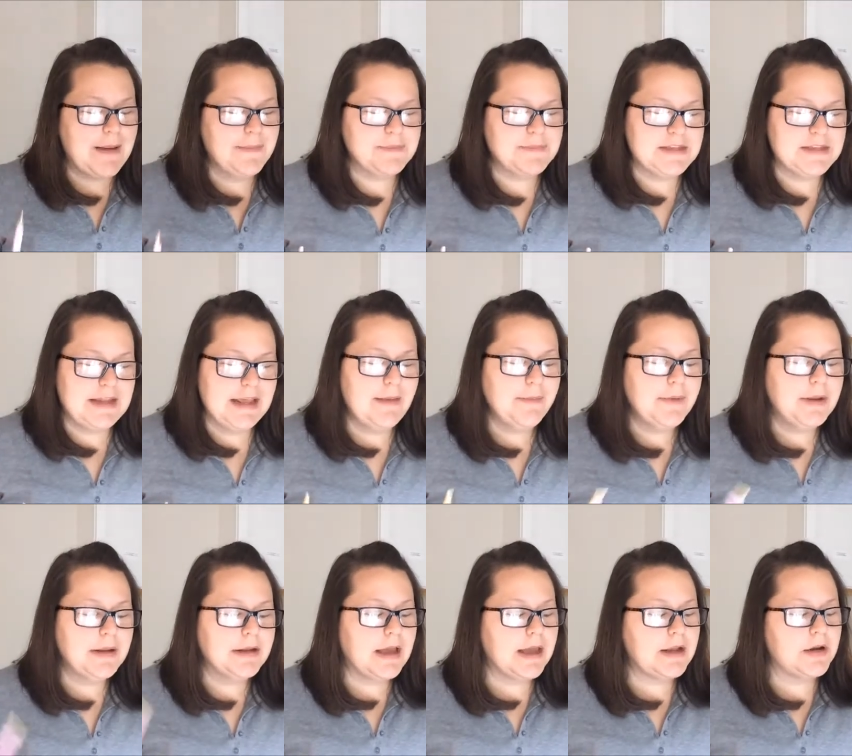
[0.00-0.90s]
um, today I'm
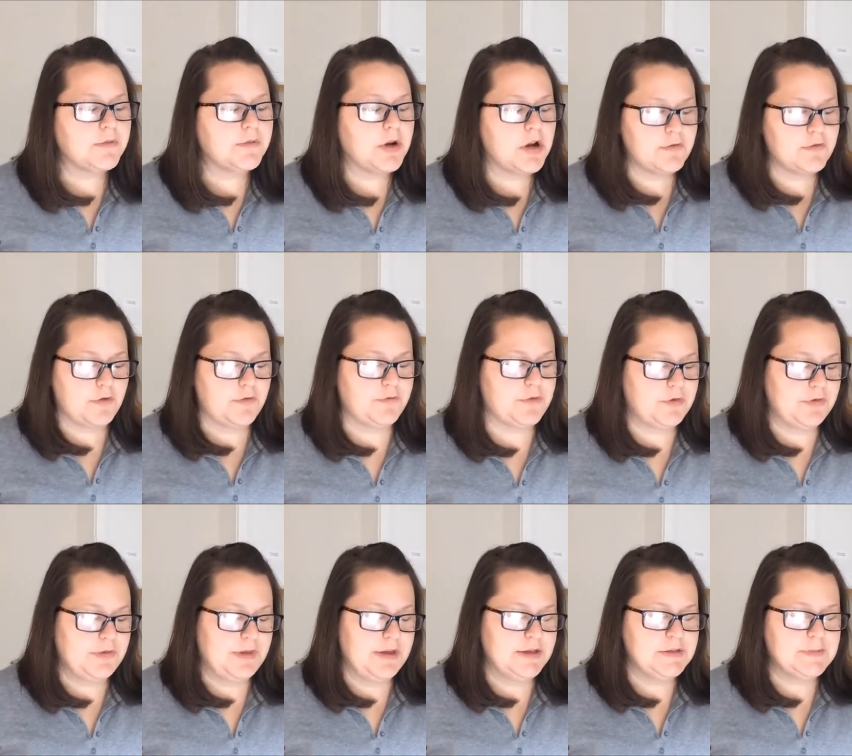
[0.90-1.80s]
going to kind of run over a
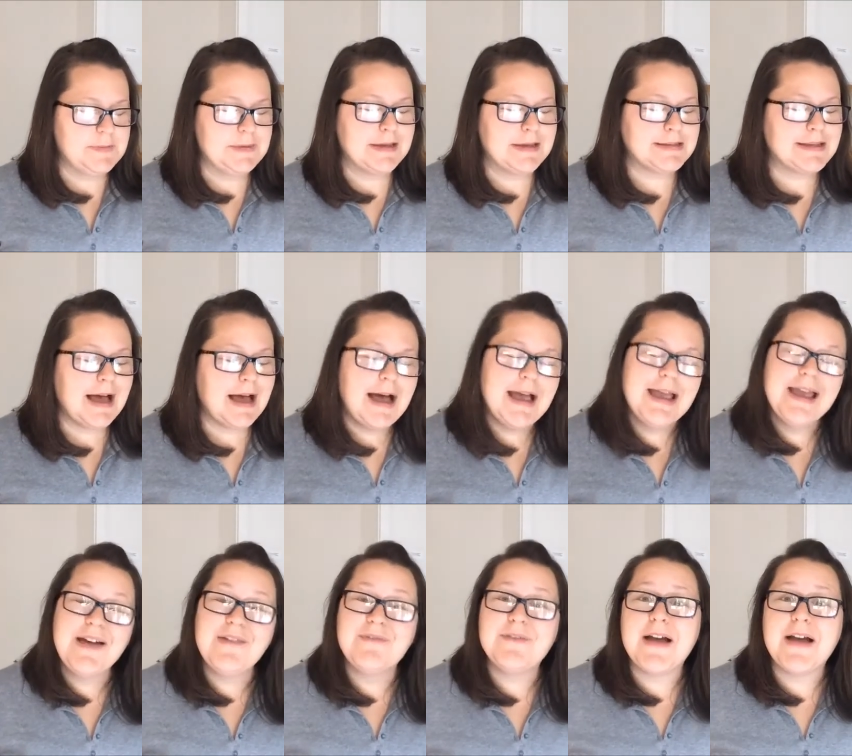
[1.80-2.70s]
few things because
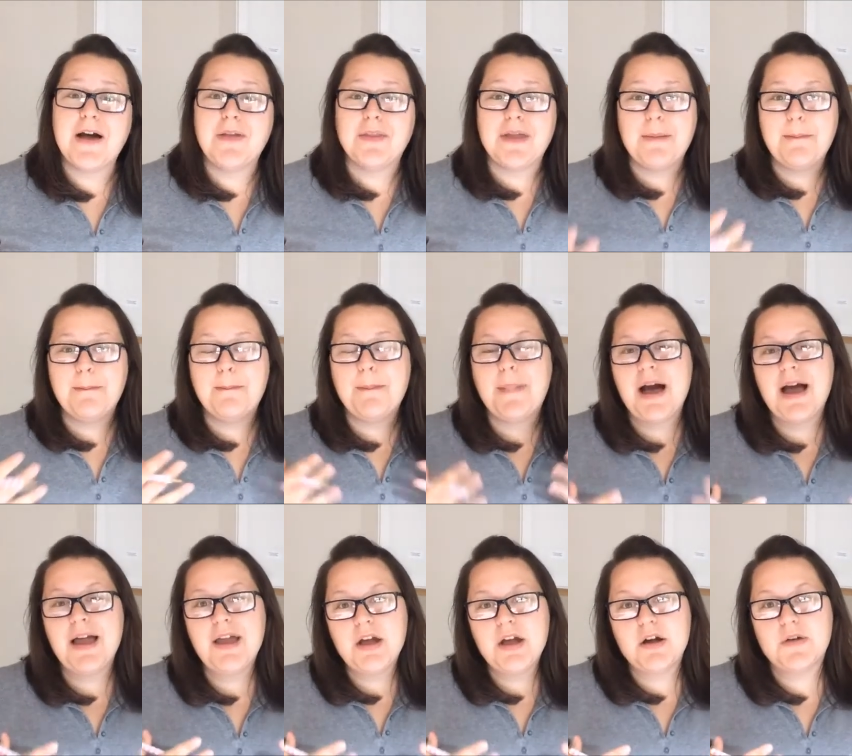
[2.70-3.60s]
I have found that
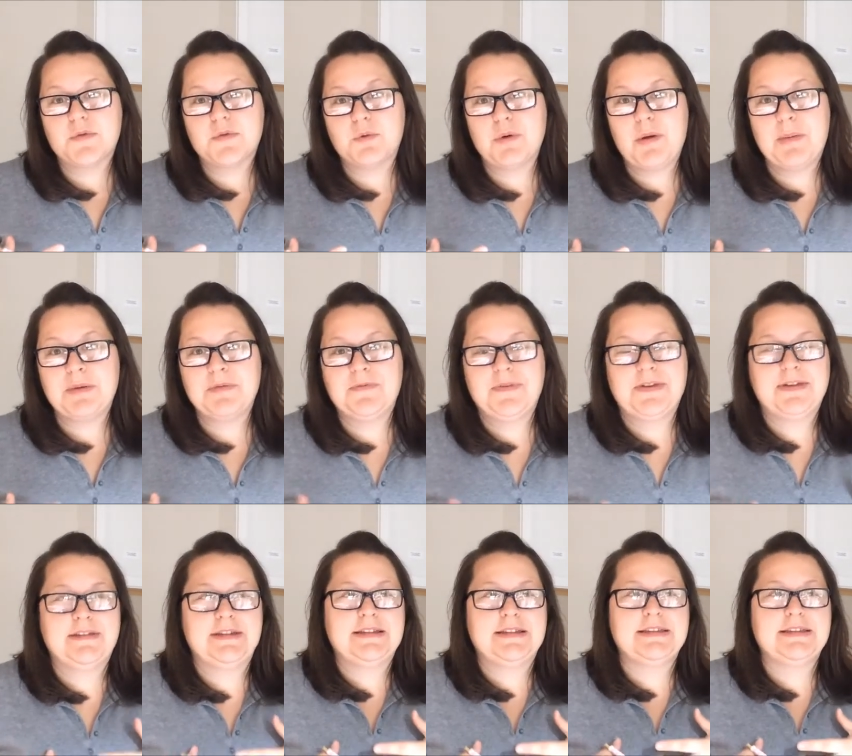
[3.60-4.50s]
my overwhelming
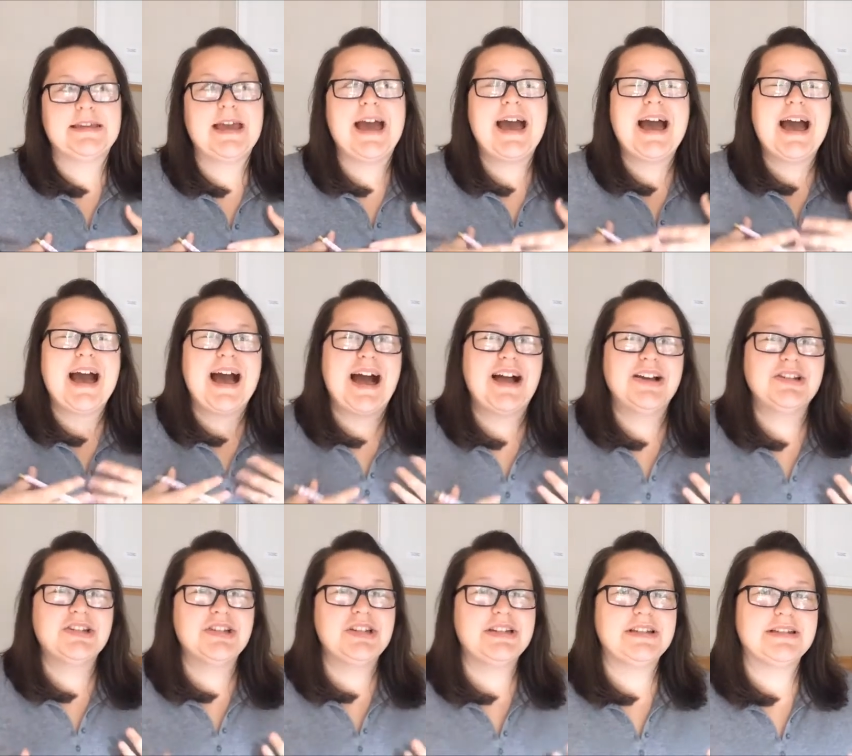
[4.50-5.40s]
feelings
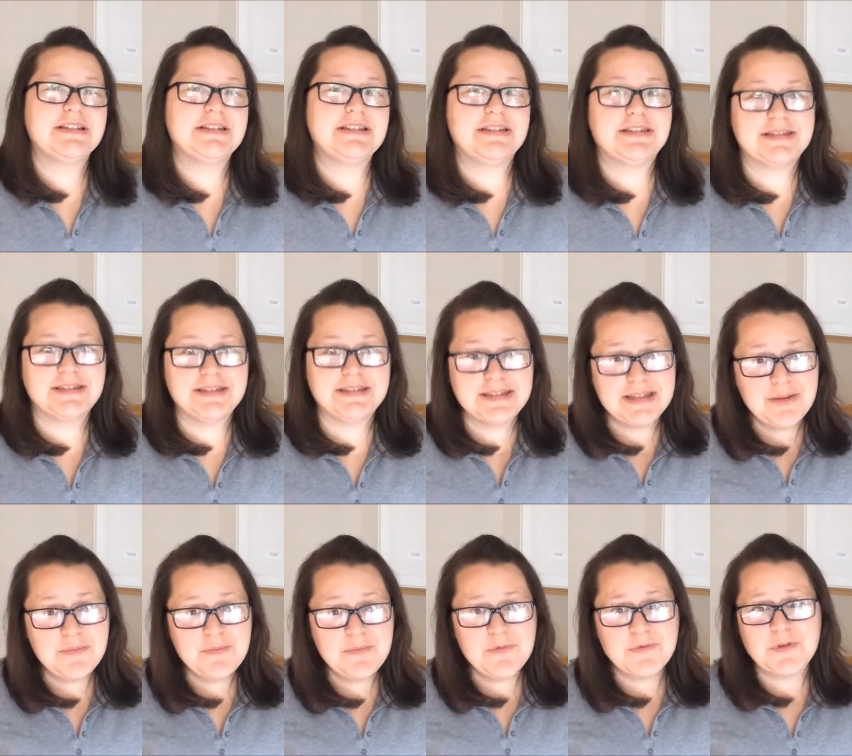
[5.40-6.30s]
actually doesn't
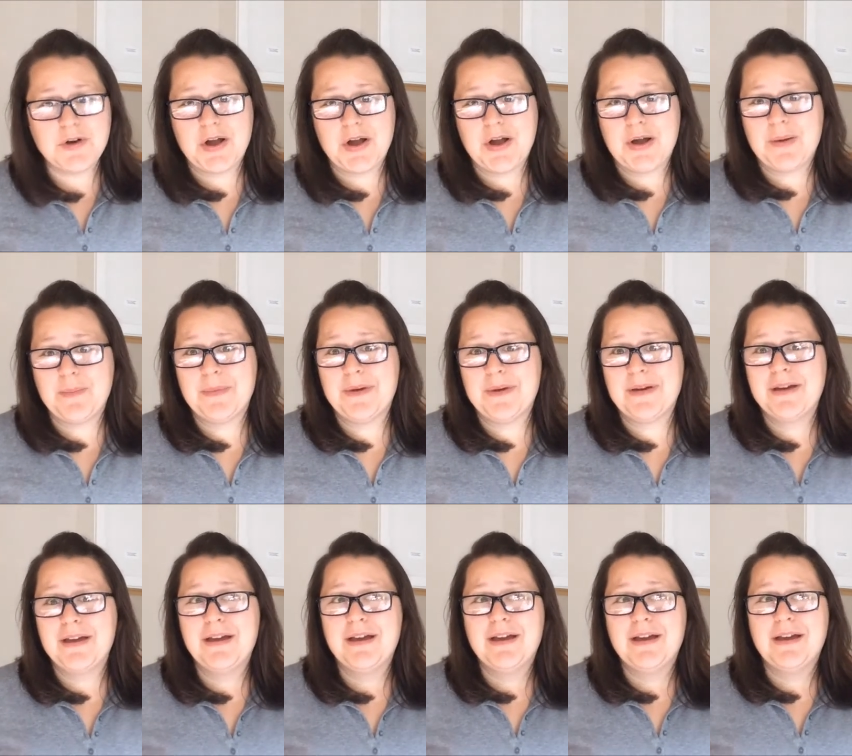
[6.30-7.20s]
stem from
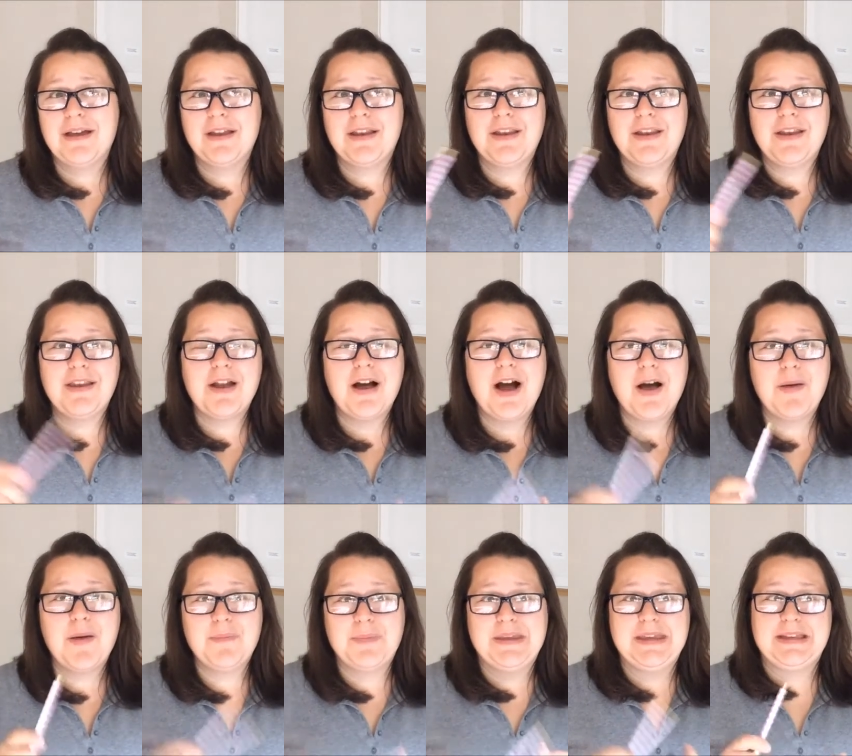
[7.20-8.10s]

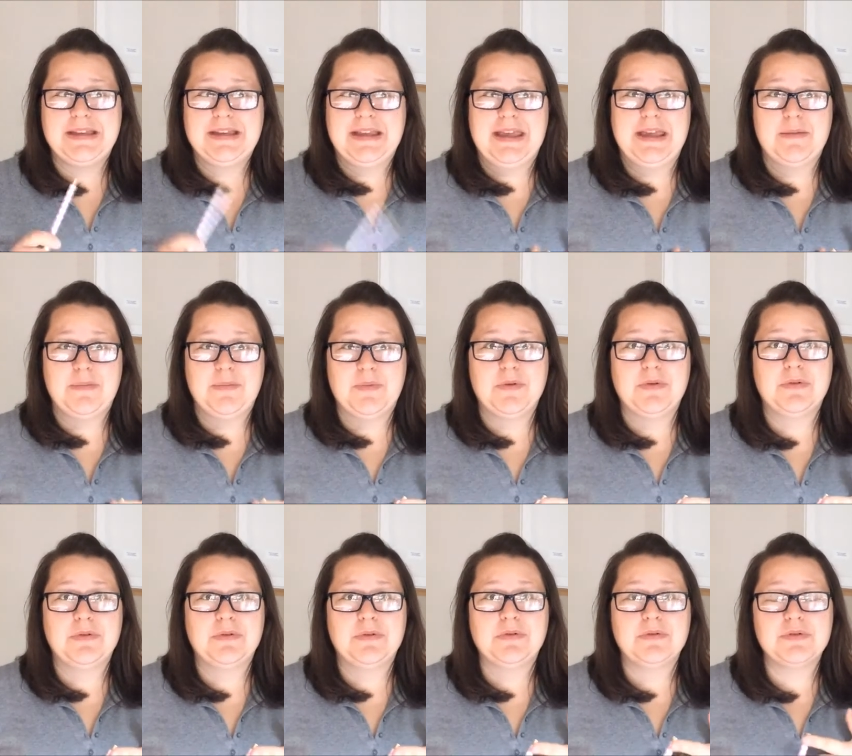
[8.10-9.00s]
not being
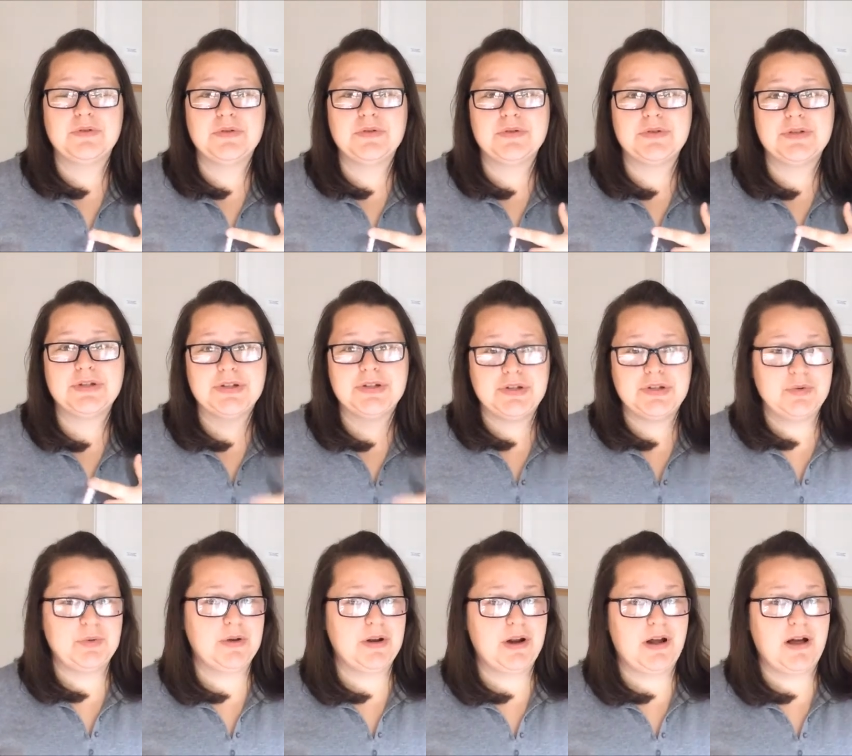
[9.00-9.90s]
able to
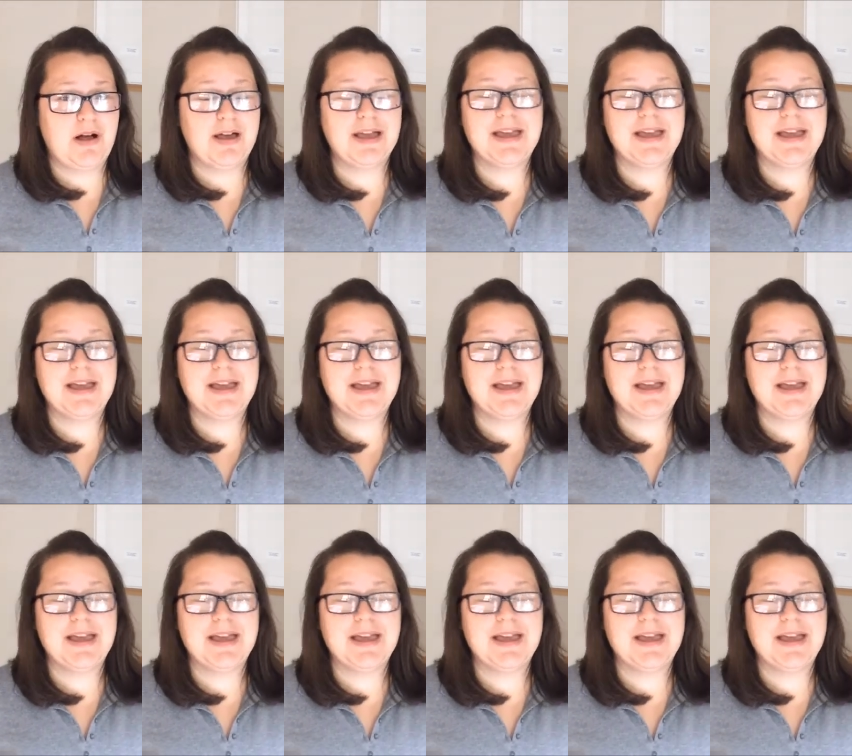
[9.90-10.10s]
do it.